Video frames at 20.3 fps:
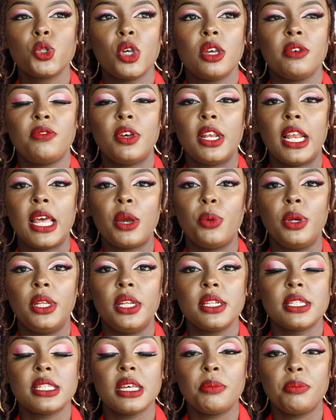So I feel like we
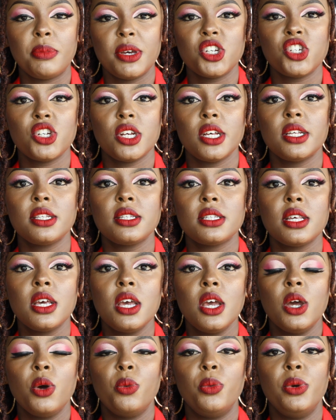need some patience.
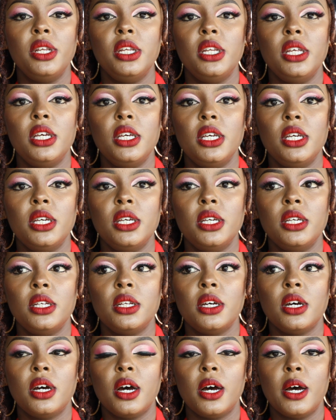We
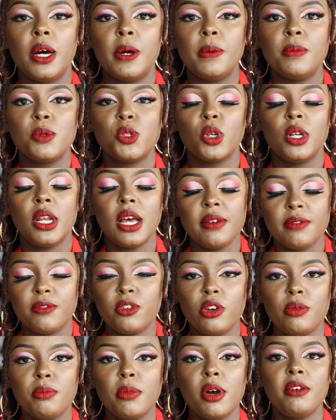need um, to learn
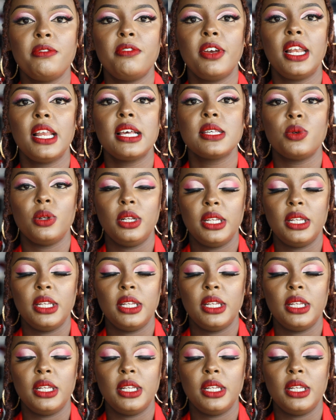from our failures.